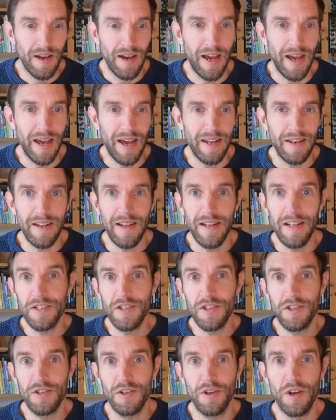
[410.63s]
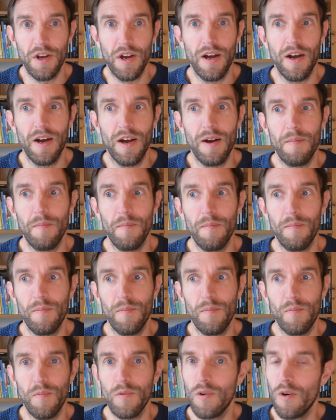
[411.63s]
And it's uh,
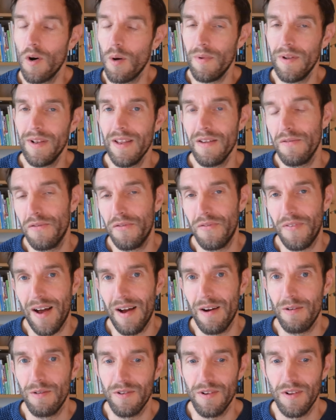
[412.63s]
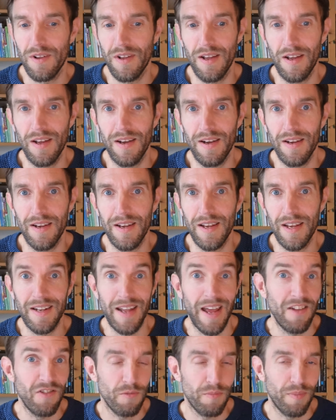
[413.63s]
commonly found uh,
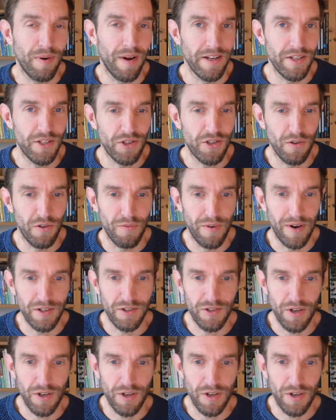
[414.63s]
in enterprise software.